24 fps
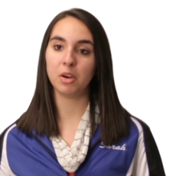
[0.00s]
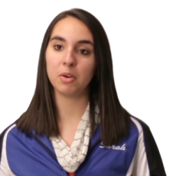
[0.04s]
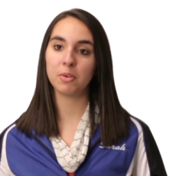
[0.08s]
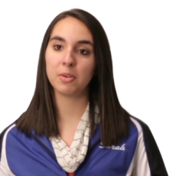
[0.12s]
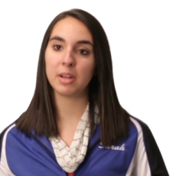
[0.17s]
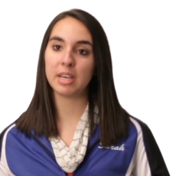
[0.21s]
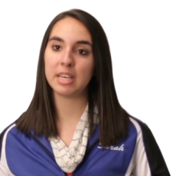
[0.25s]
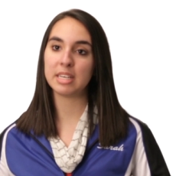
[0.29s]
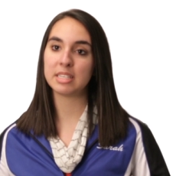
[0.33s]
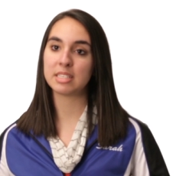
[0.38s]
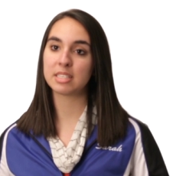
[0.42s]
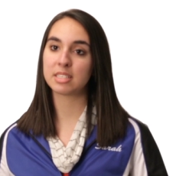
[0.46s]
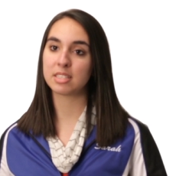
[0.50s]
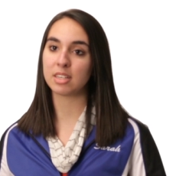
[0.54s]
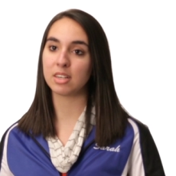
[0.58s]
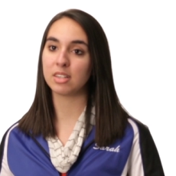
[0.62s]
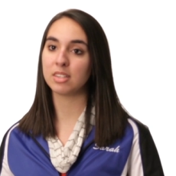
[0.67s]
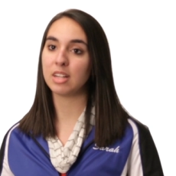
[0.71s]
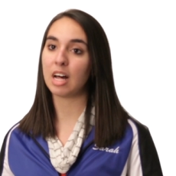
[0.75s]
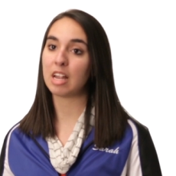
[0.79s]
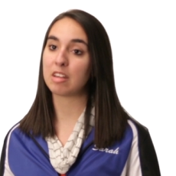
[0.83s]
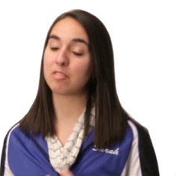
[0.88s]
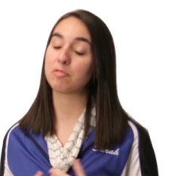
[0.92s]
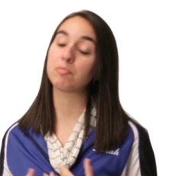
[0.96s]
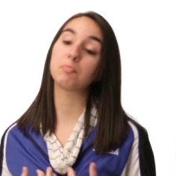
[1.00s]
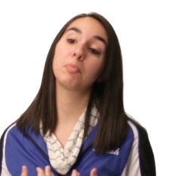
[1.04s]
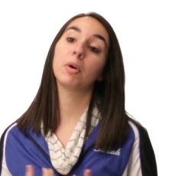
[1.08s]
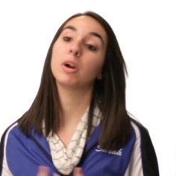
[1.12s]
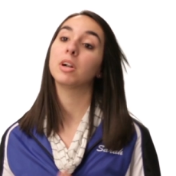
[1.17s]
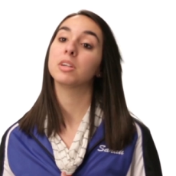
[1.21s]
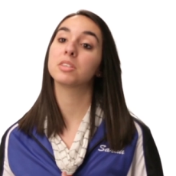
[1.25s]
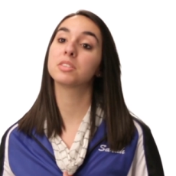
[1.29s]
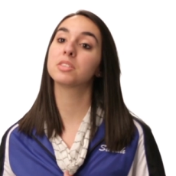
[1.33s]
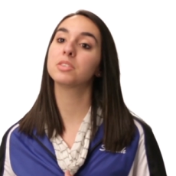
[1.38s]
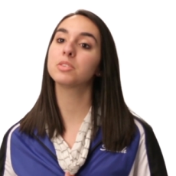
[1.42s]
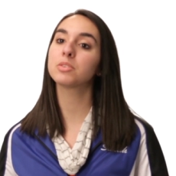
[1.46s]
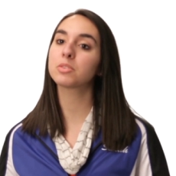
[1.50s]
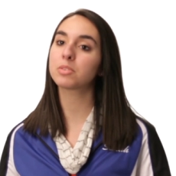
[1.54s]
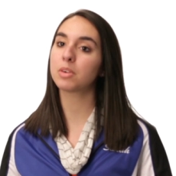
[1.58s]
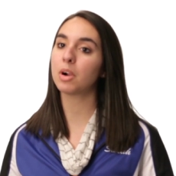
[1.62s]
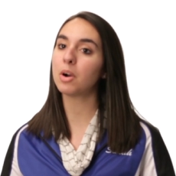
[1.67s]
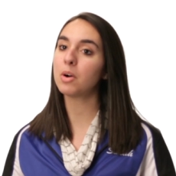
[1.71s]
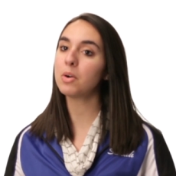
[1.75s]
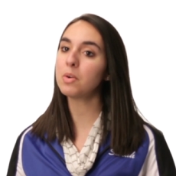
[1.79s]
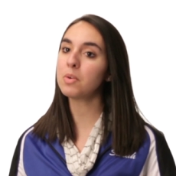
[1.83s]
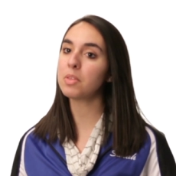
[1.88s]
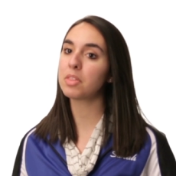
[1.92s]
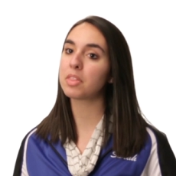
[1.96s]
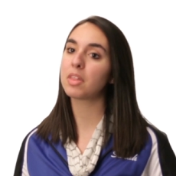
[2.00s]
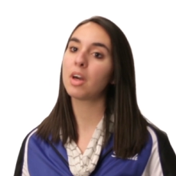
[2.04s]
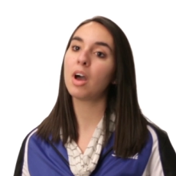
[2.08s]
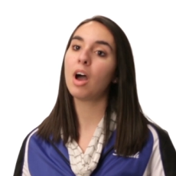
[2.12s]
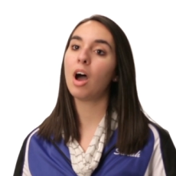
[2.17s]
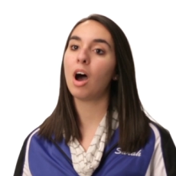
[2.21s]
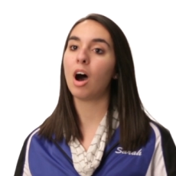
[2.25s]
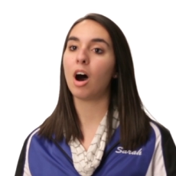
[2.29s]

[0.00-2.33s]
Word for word: noticed a lot of personal growth.